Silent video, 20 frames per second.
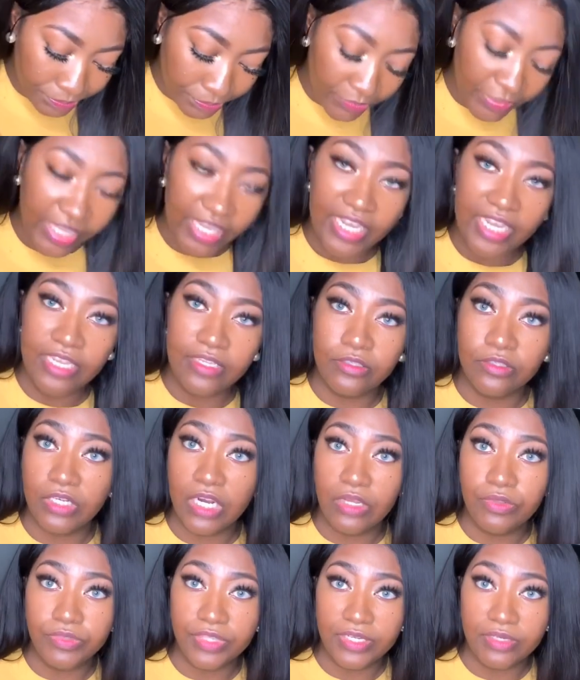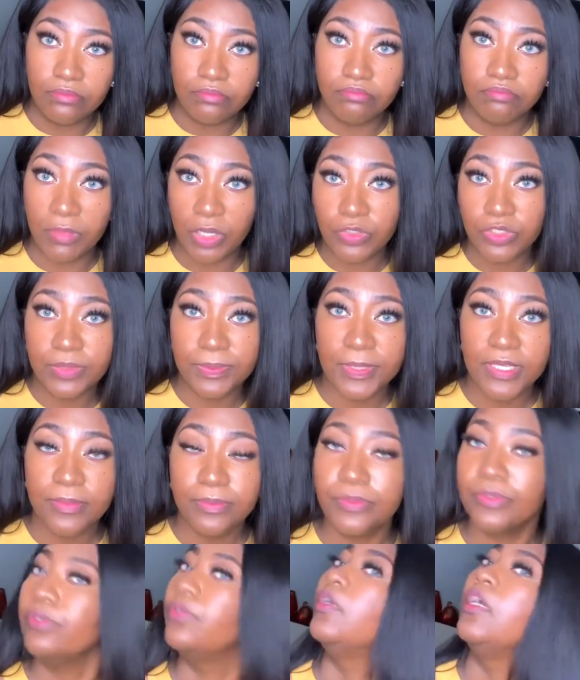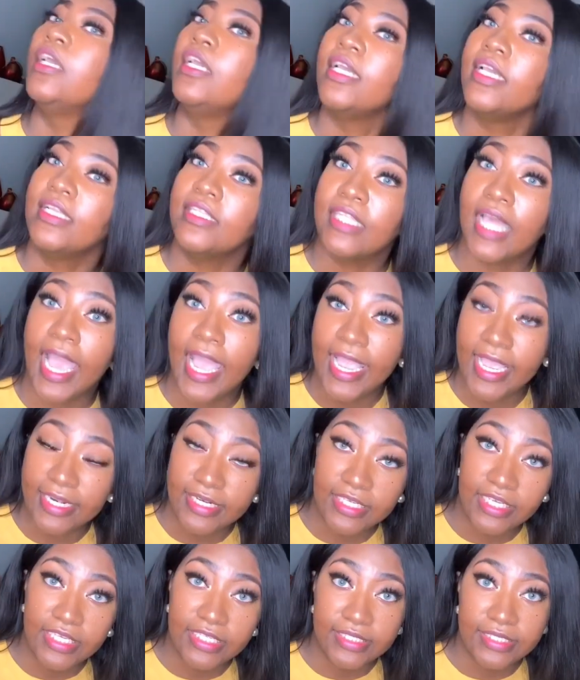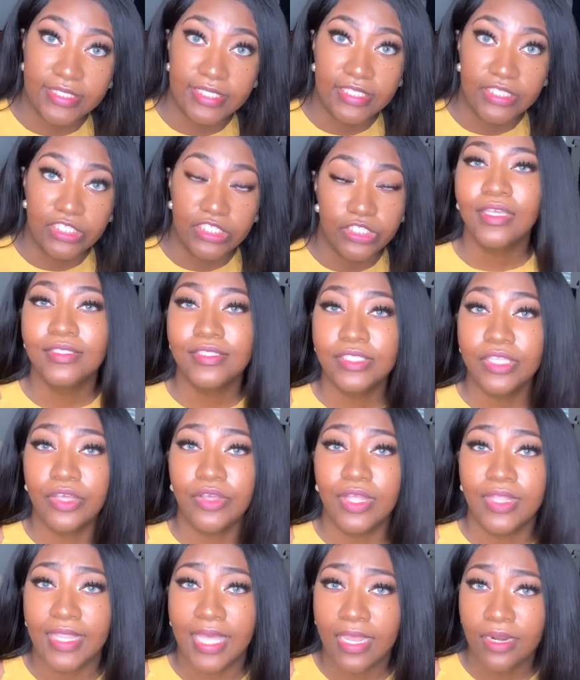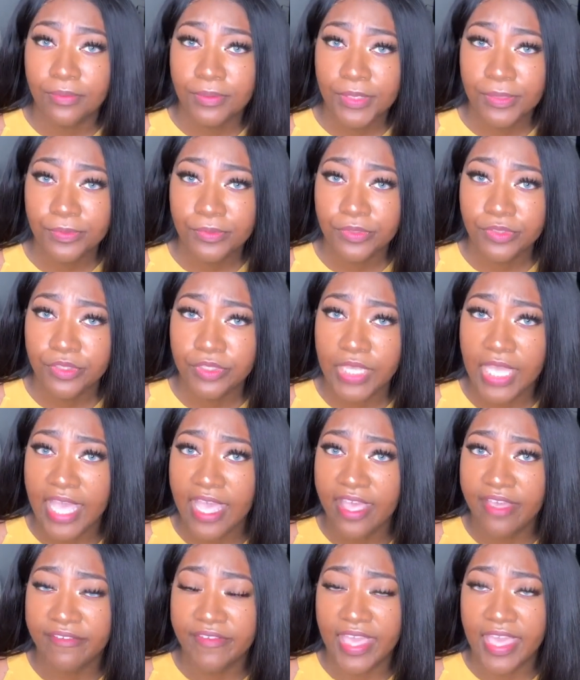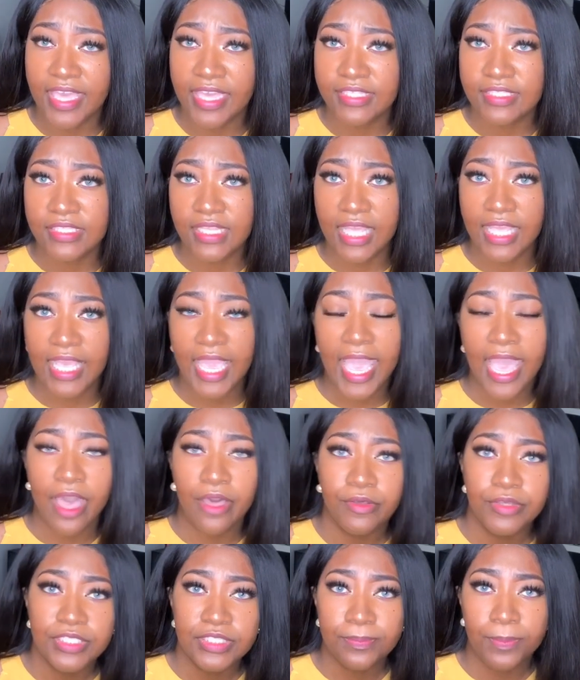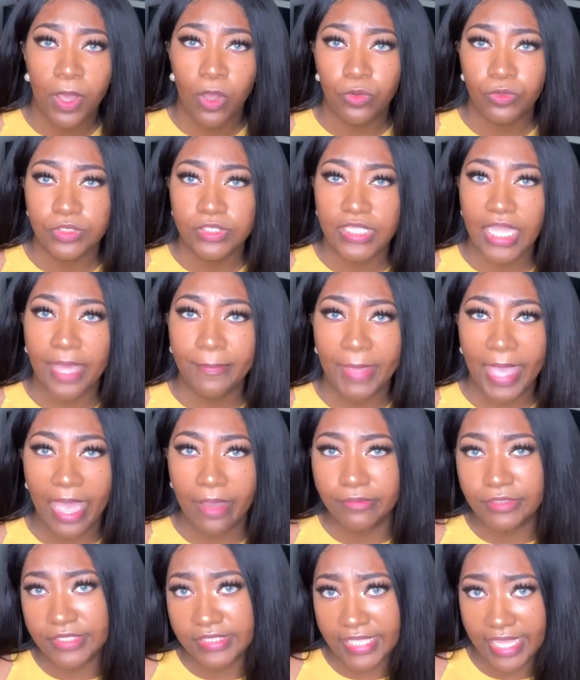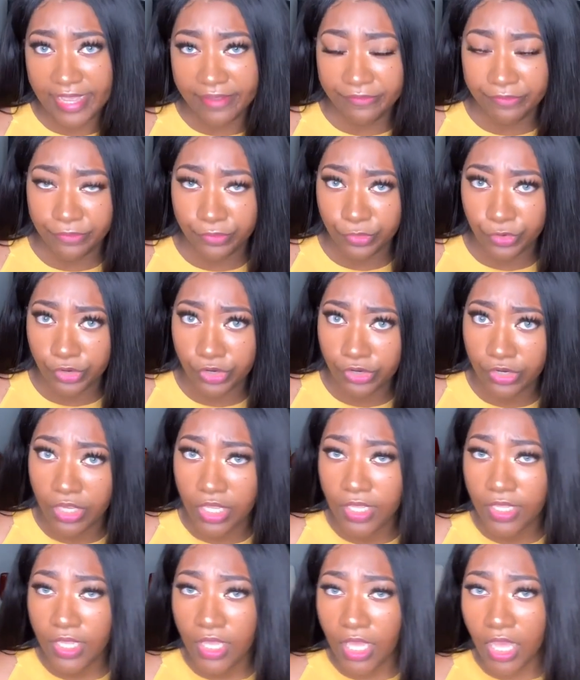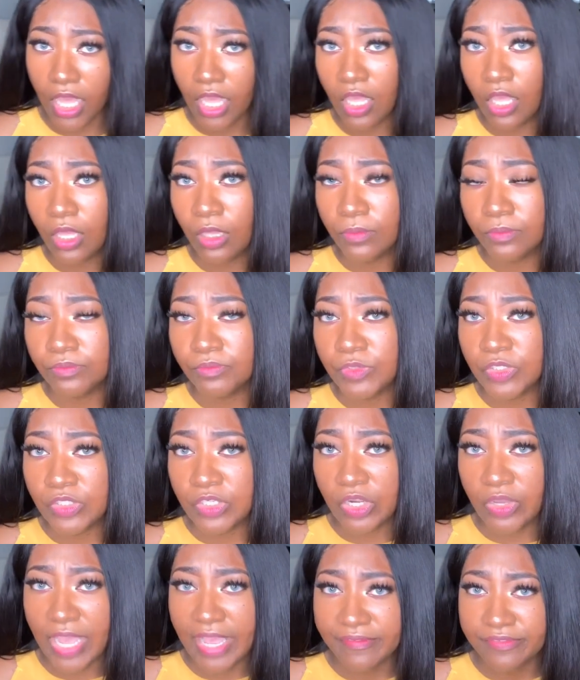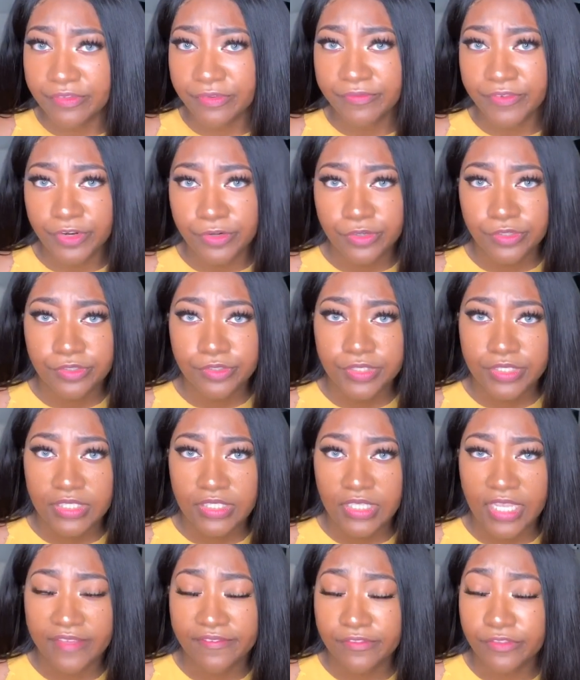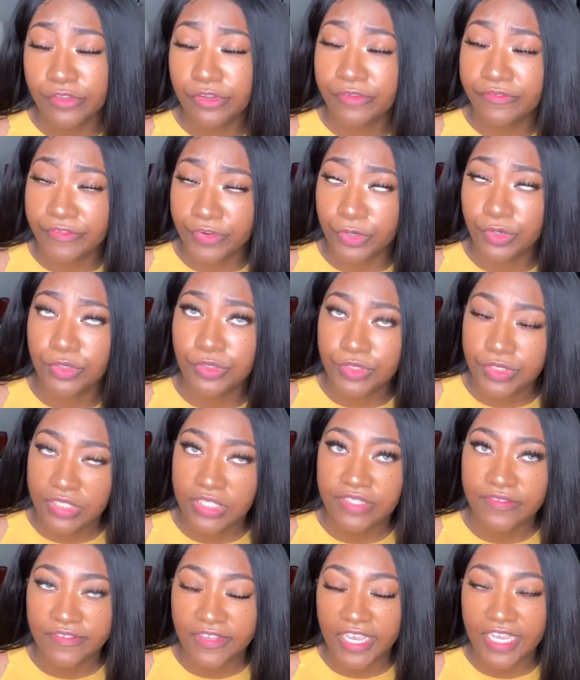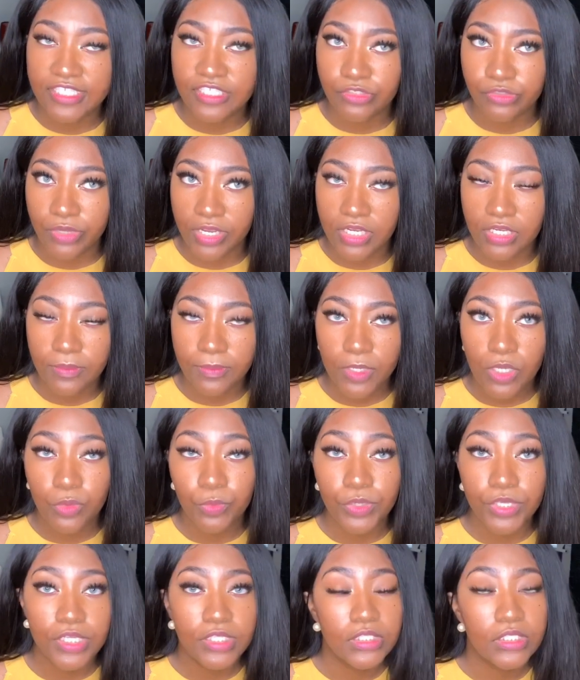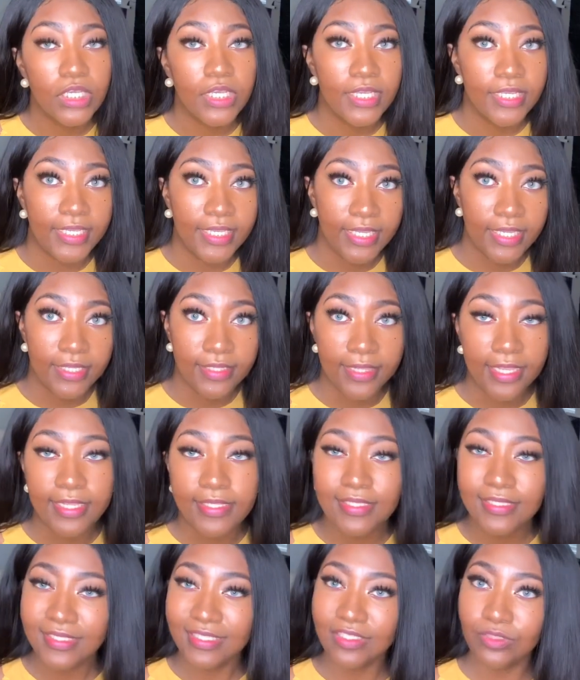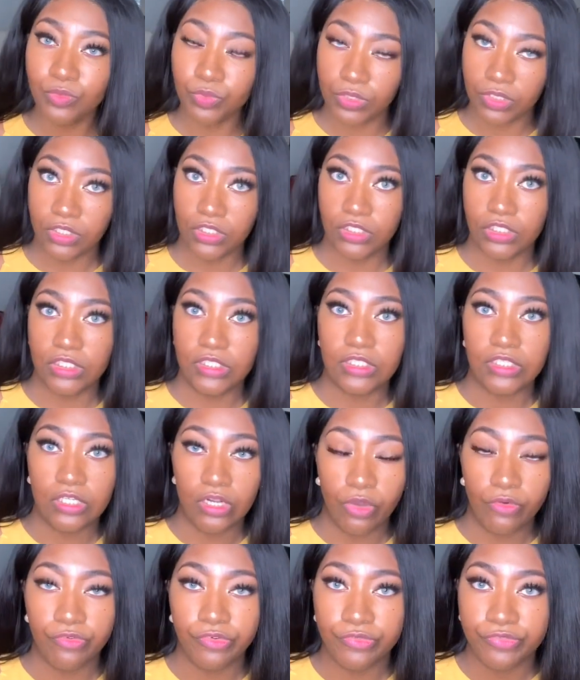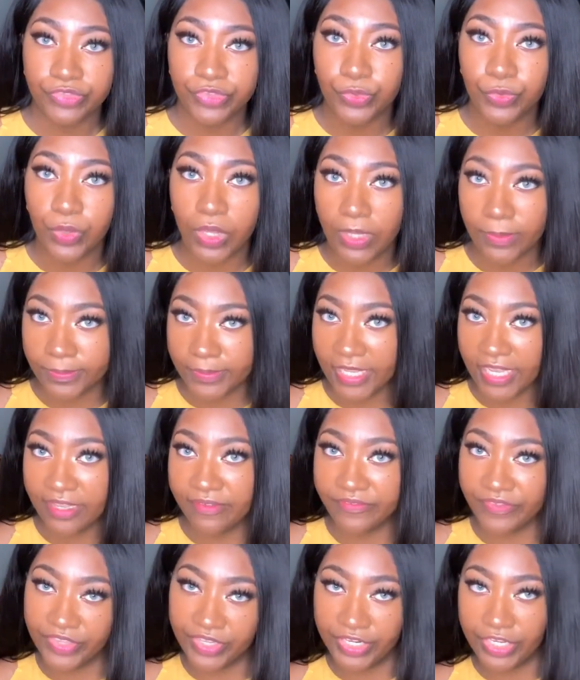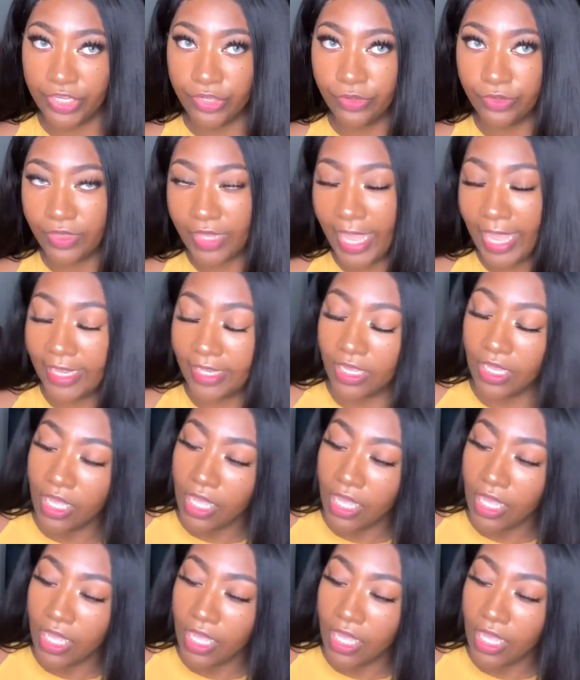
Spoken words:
than most people, I had to get stitches. So a lot of people have asked, like, how is post-op? How is that for, after your vertical sleeve gastrectomy? Which, again, like, this is really just an overview of a video, like,